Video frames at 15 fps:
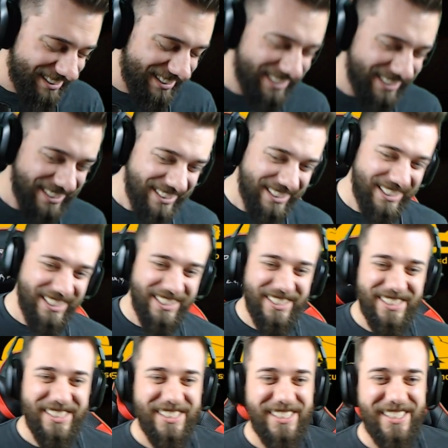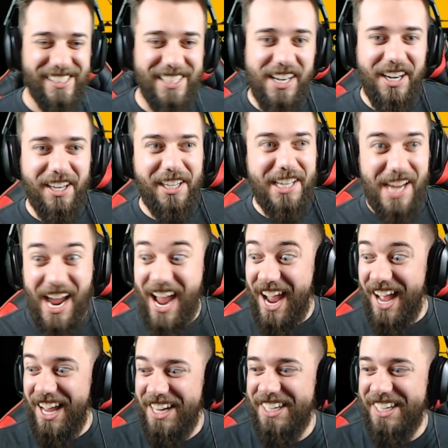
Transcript: Yeah. I bet